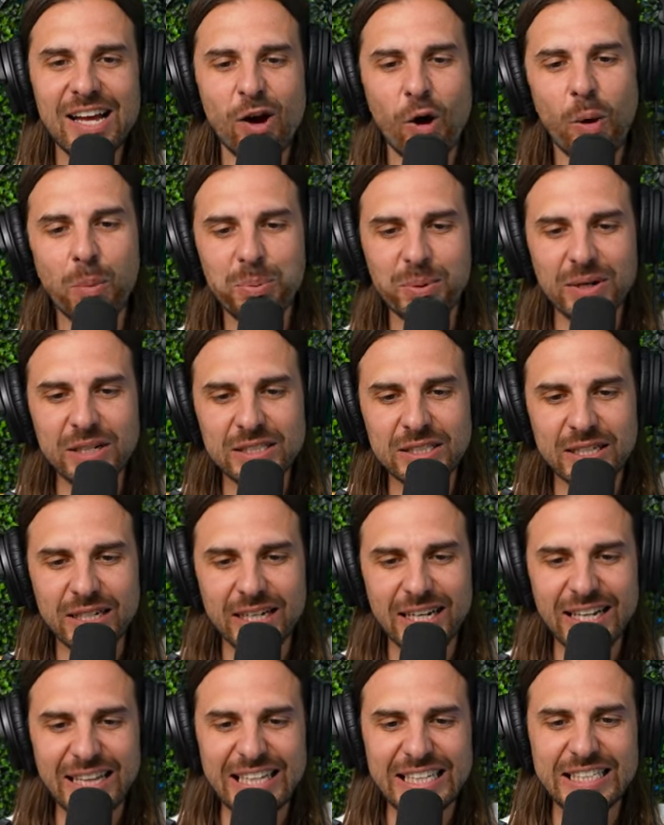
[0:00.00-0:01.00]
Hope you're
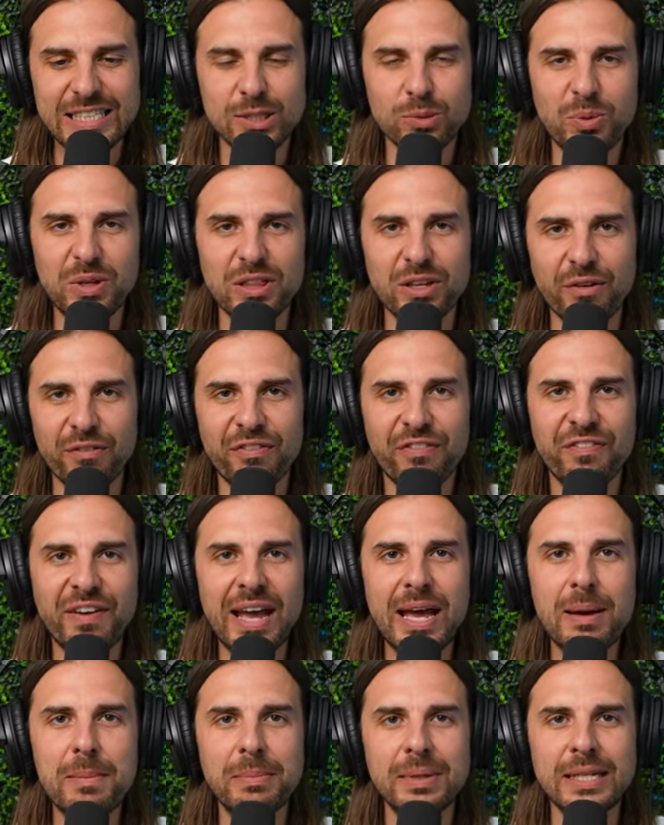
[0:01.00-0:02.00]
listening to this with your
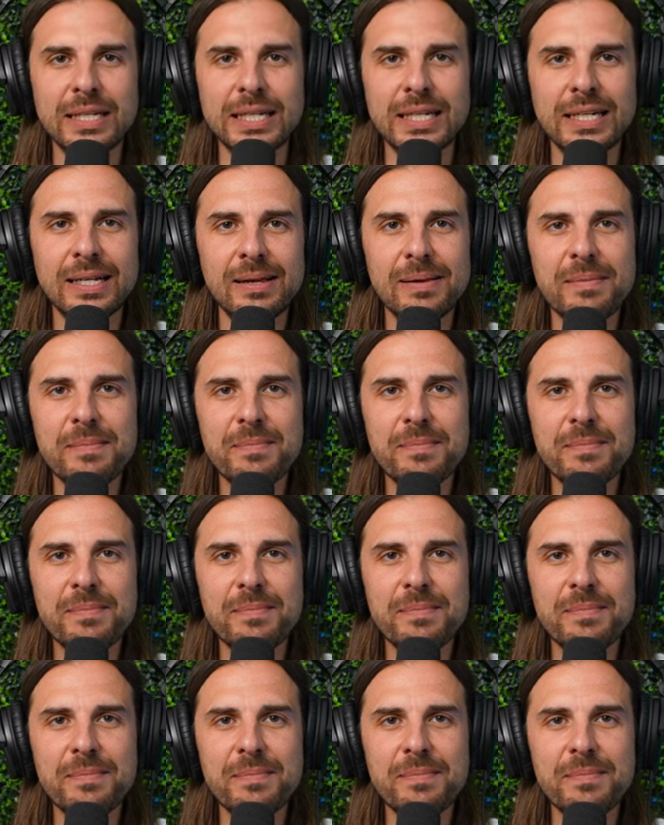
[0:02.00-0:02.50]
family.